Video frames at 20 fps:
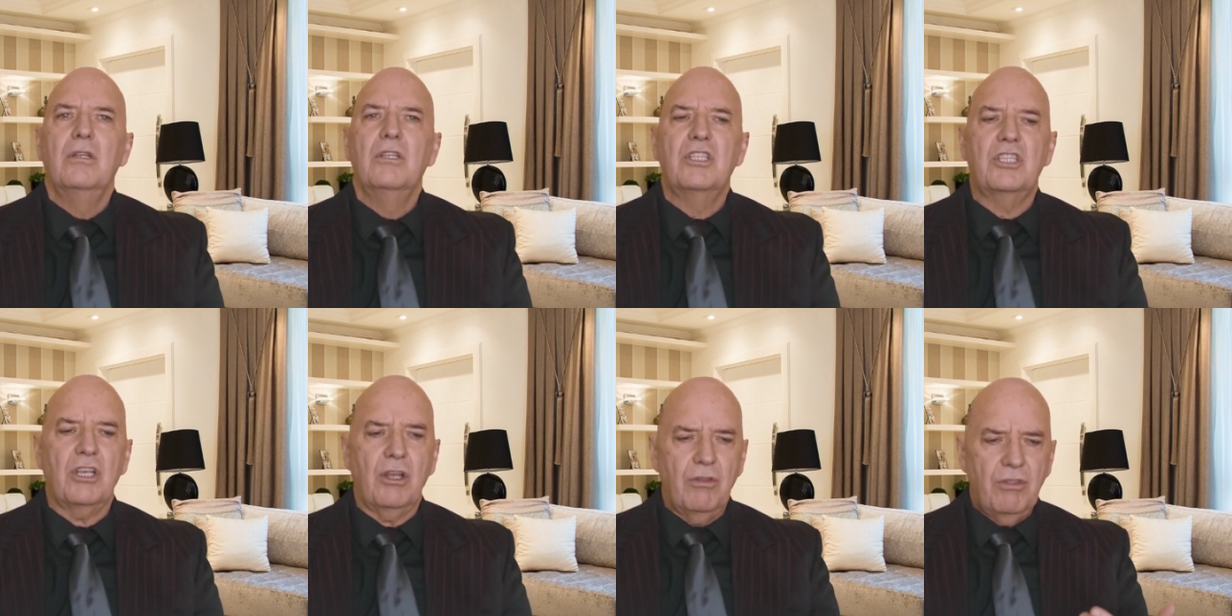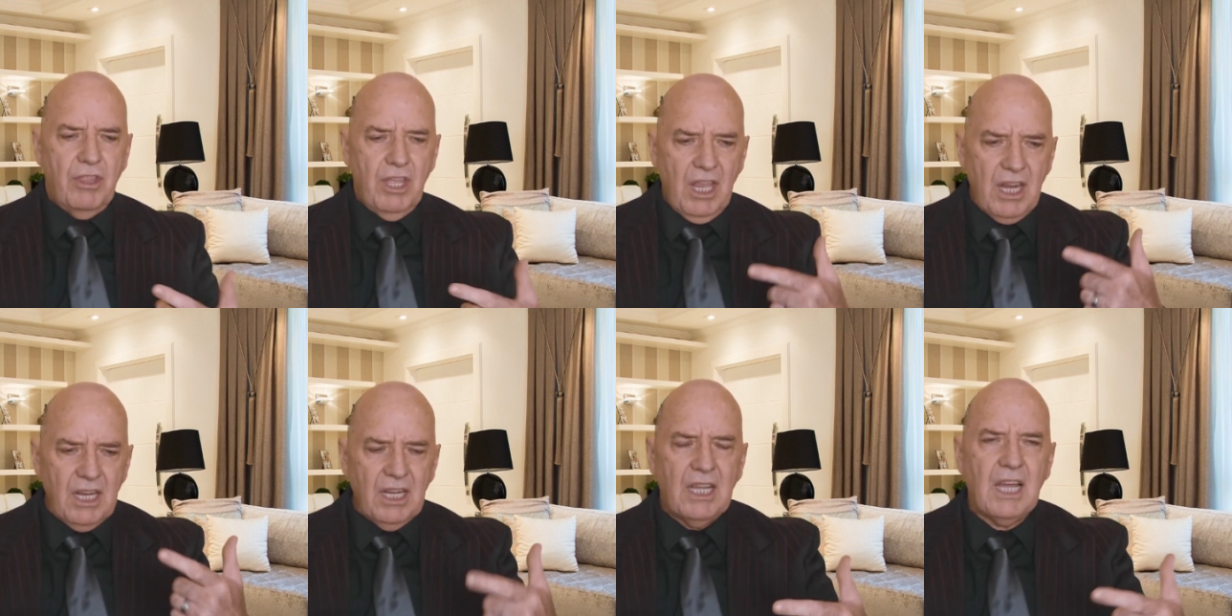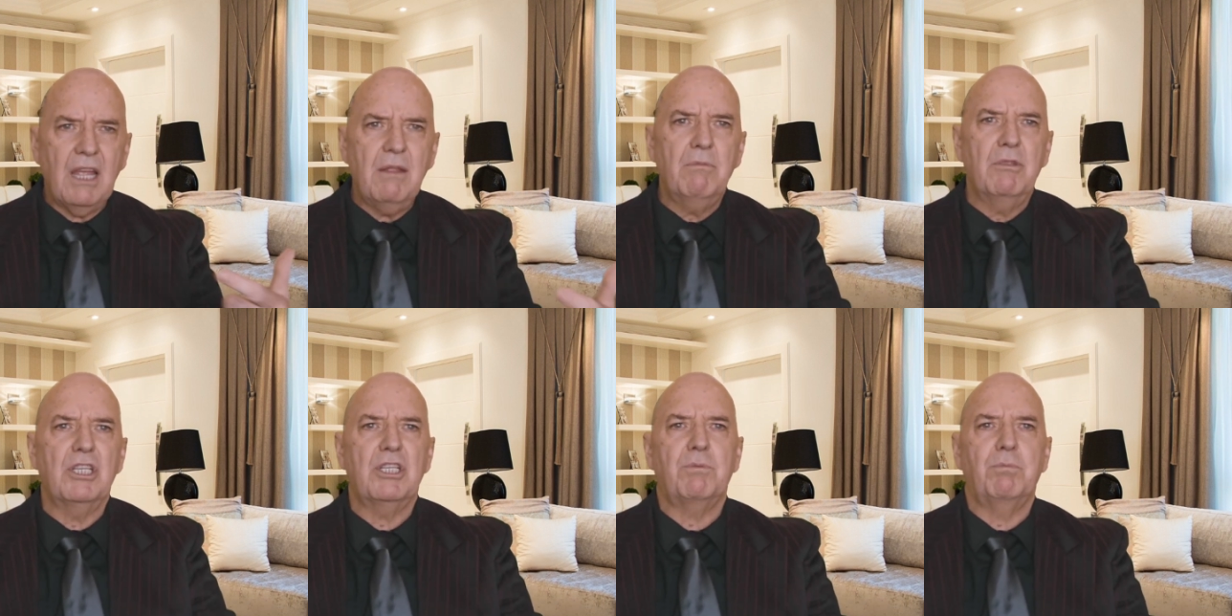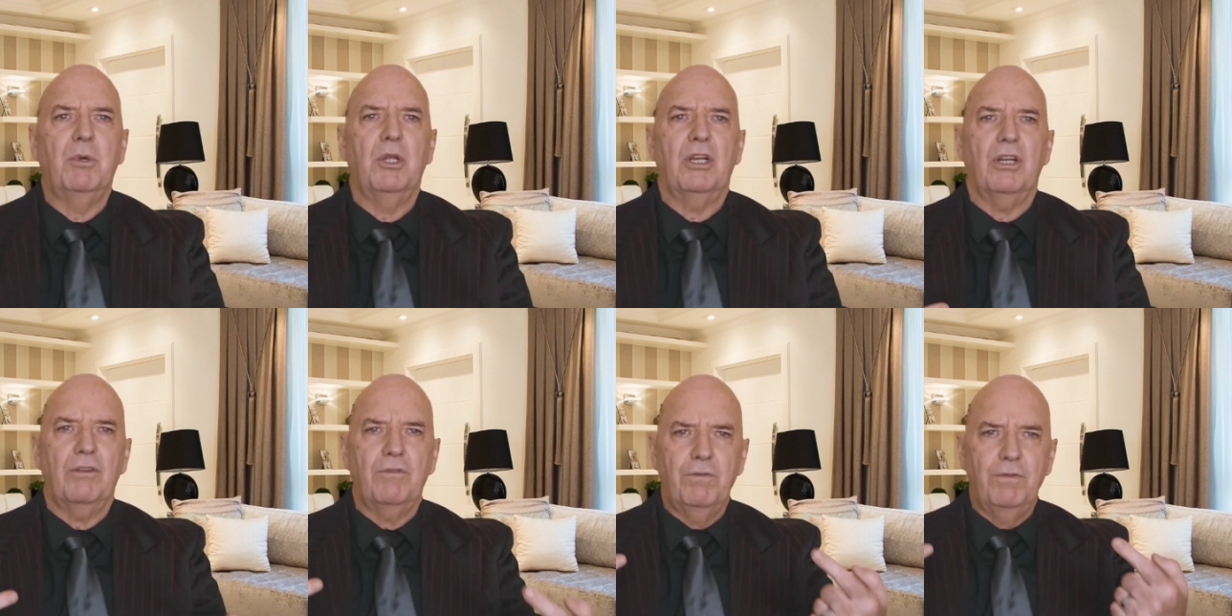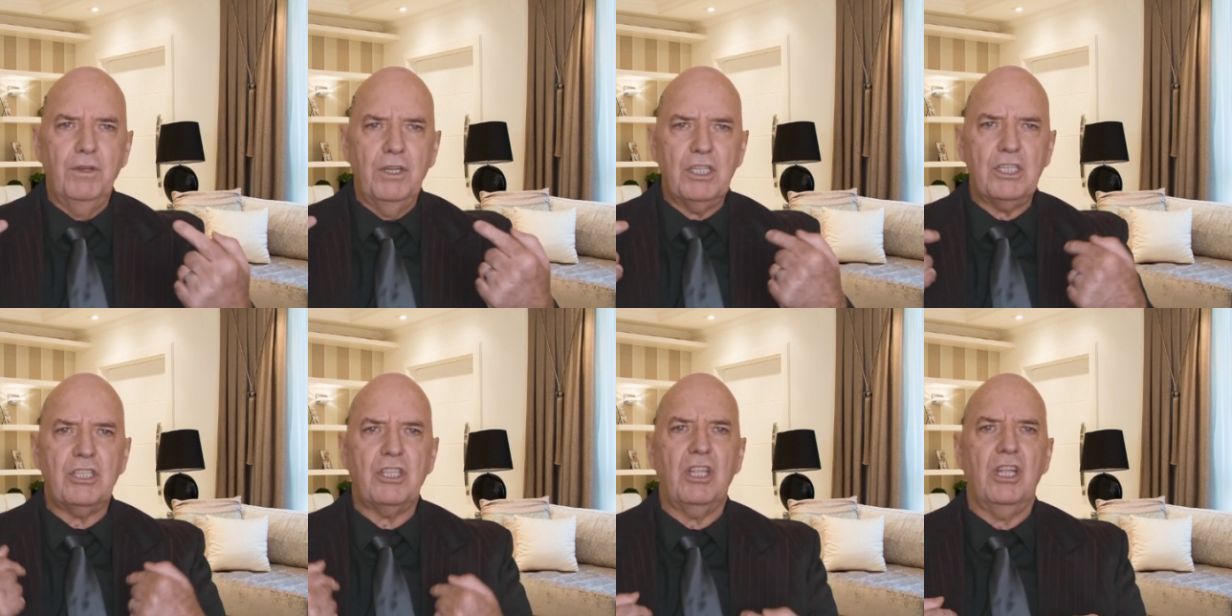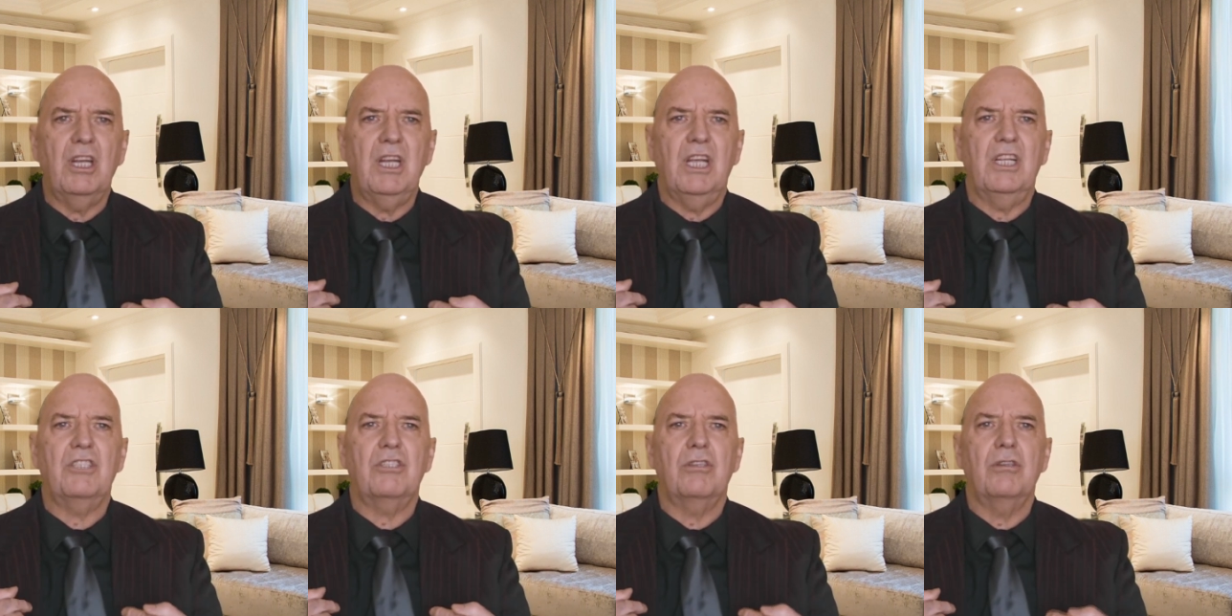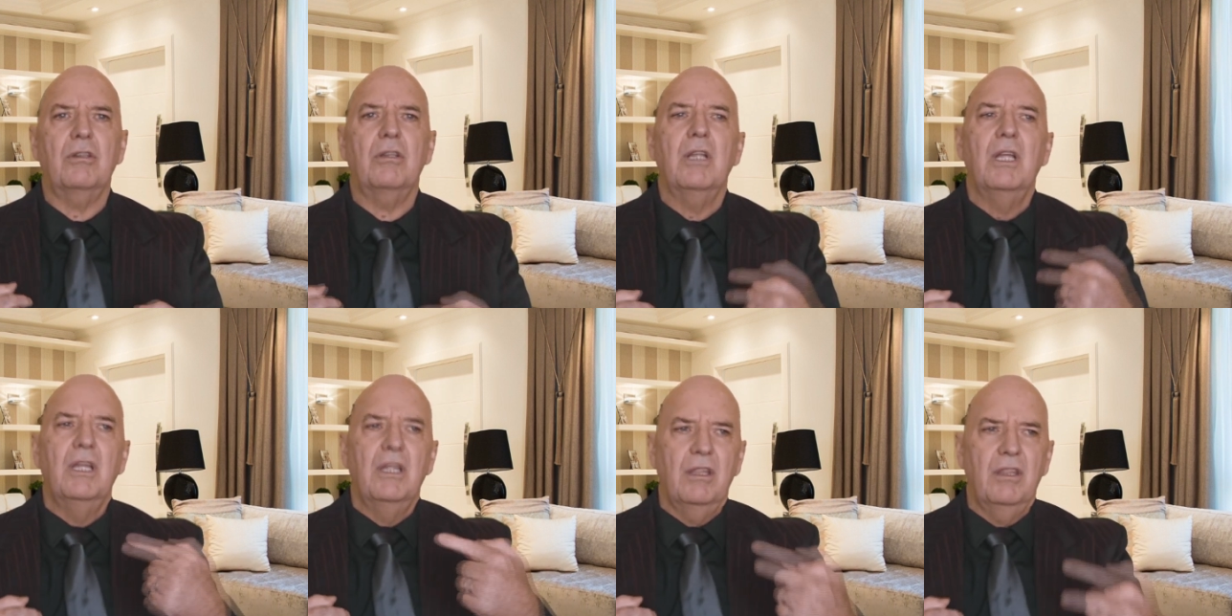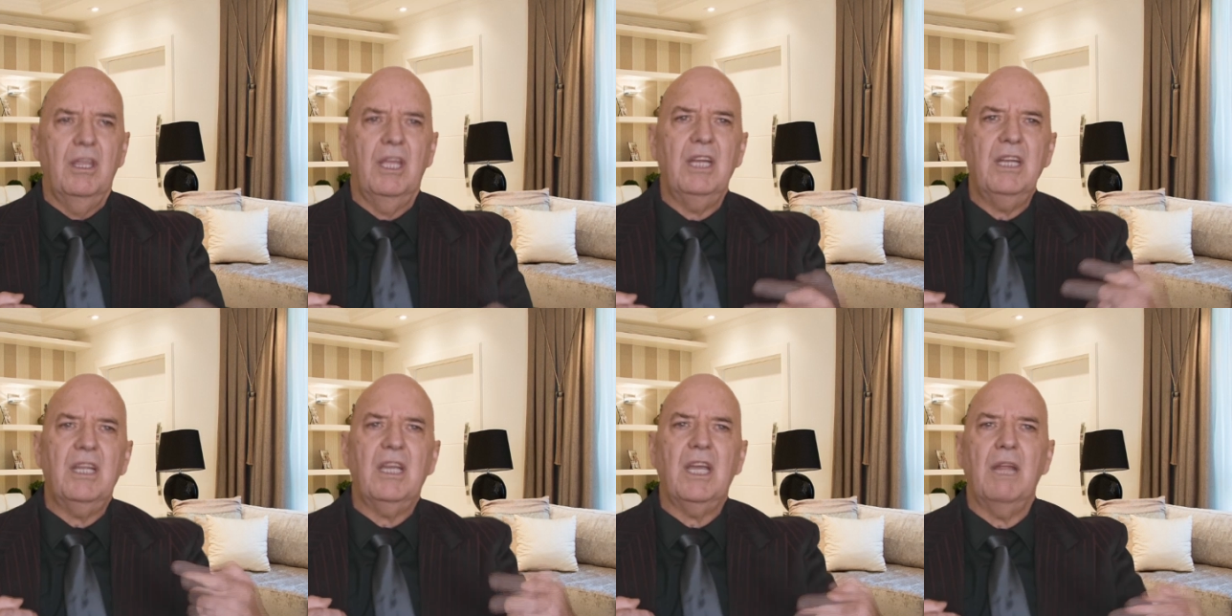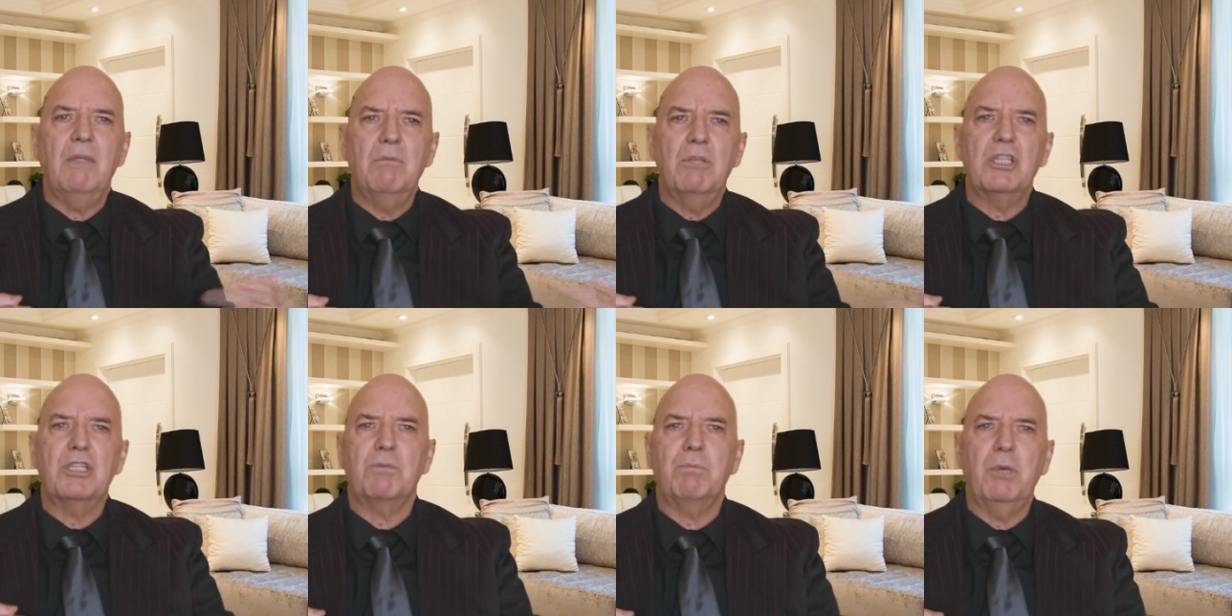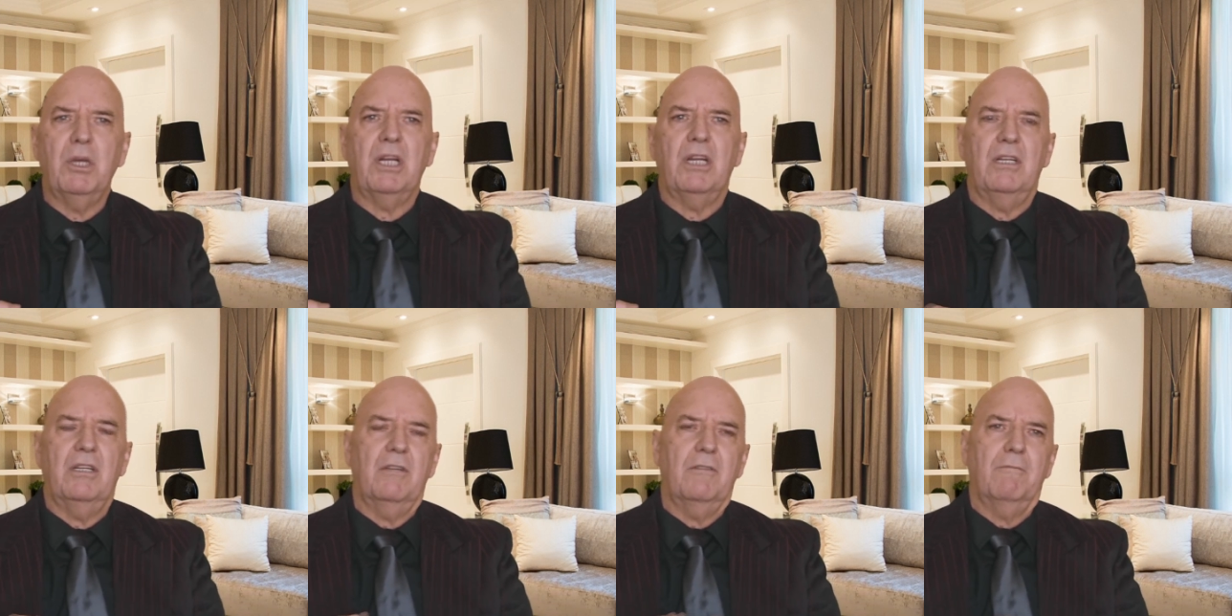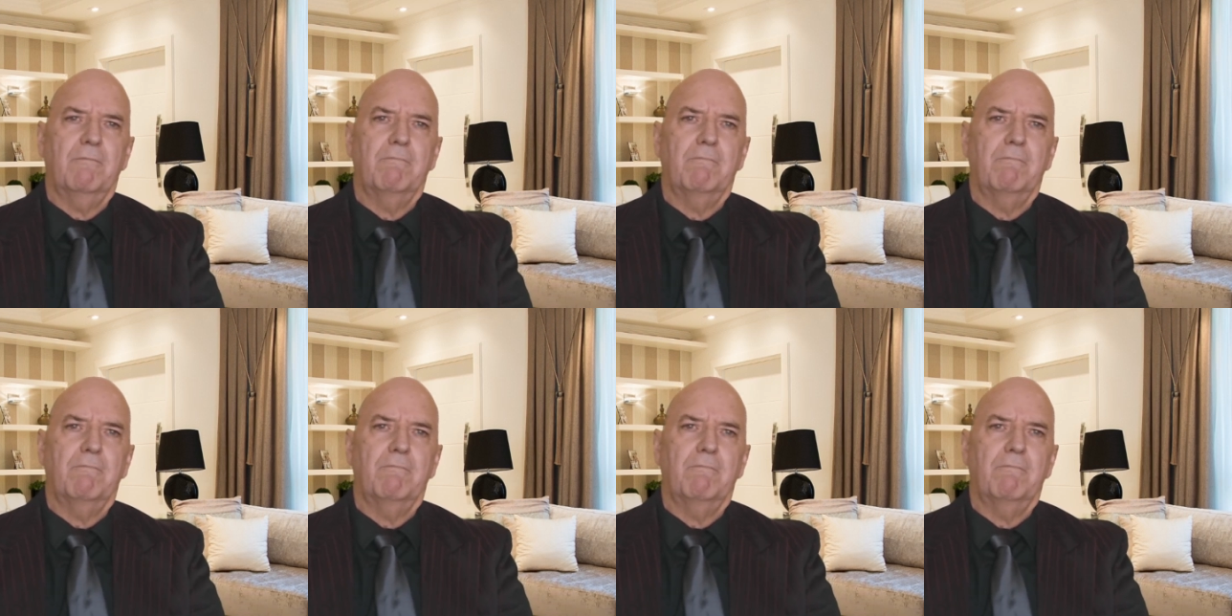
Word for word: So then came the Spirit. First the natural, then came the Spirit.